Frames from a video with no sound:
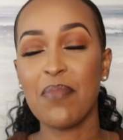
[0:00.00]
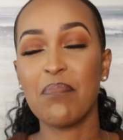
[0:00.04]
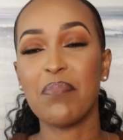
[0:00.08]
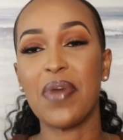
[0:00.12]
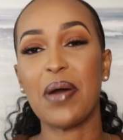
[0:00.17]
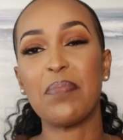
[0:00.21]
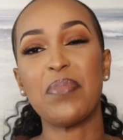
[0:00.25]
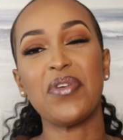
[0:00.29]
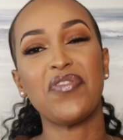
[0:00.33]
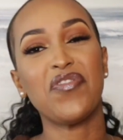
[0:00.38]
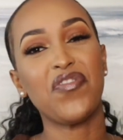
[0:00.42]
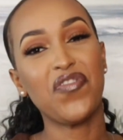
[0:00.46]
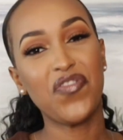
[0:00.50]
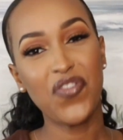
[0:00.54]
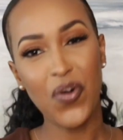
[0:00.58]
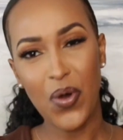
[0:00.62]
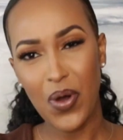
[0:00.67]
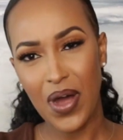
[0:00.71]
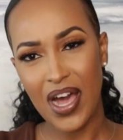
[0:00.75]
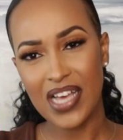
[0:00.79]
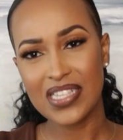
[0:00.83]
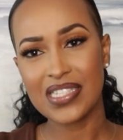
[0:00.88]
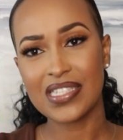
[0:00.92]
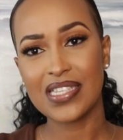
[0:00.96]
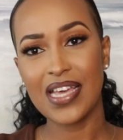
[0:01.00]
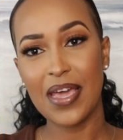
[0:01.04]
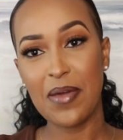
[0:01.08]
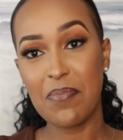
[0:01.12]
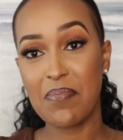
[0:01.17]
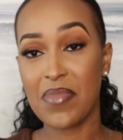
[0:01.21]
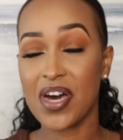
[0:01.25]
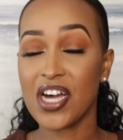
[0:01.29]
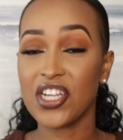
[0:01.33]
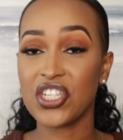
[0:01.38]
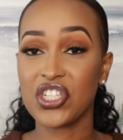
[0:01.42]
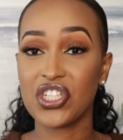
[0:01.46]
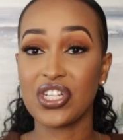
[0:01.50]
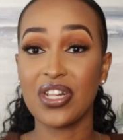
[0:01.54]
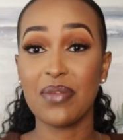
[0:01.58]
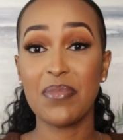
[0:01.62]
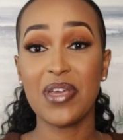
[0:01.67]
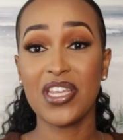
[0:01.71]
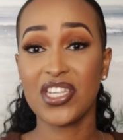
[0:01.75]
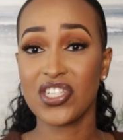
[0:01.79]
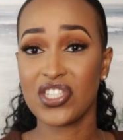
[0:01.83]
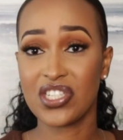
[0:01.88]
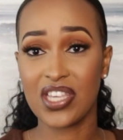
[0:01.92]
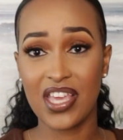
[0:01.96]
But before I say much, let
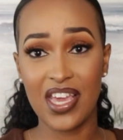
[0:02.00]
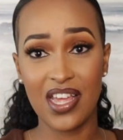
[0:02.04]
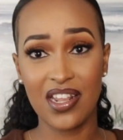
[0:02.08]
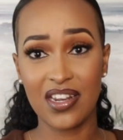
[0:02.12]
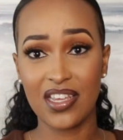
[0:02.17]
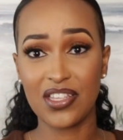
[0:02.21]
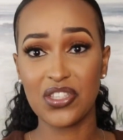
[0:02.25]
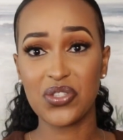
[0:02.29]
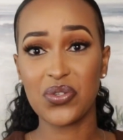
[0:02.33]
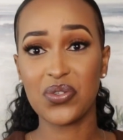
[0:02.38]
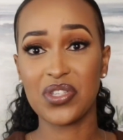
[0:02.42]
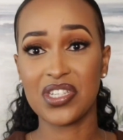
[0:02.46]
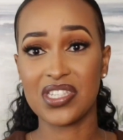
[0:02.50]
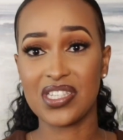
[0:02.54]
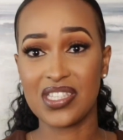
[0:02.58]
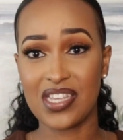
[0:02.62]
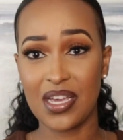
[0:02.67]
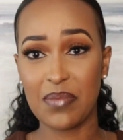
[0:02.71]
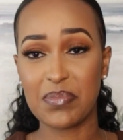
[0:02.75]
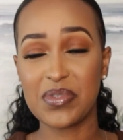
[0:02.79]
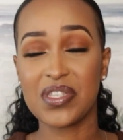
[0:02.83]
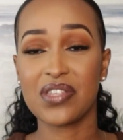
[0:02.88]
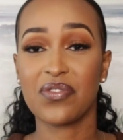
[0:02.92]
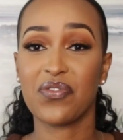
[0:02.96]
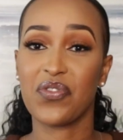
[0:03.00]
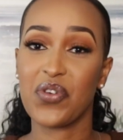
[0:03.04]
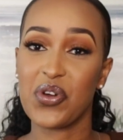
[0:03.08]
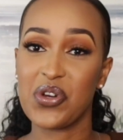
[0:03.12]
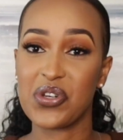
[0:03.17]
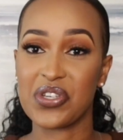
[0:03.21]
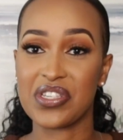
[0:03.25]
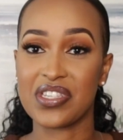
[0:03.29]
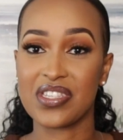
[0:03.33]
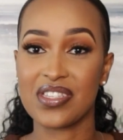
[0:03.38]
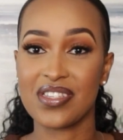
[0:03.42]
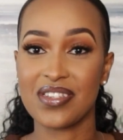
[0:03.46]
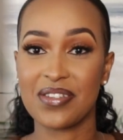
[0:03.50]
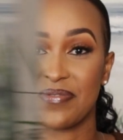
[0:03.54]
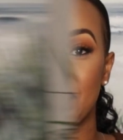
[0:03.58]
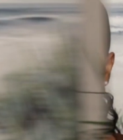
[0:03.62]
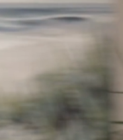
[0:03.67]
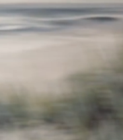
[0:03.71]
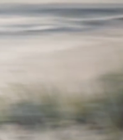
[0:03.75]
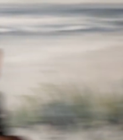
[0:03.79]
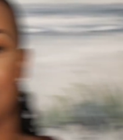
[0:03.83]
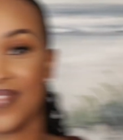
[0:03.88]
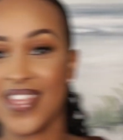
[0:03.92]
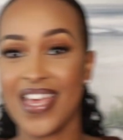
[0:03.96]
me just get into the steps first.
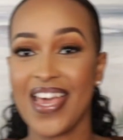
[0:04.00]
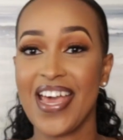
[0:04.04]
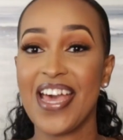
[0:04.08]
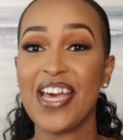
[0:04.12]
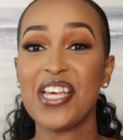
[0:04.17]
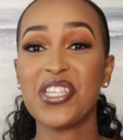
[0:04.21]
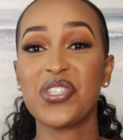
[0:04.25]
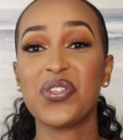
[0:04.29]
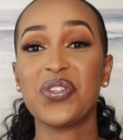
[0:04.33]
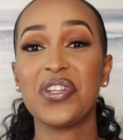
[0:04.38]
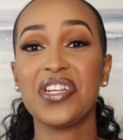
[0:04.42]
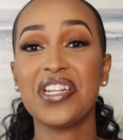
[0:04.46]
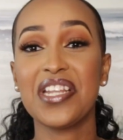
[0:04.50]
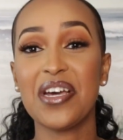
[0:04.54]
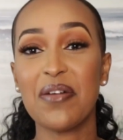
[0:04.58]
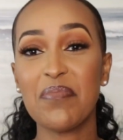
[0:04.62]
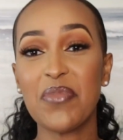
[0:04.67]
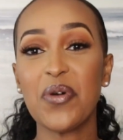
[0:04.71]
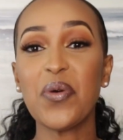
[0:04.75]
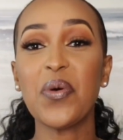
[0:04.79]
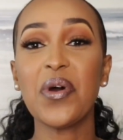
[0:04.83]
So the number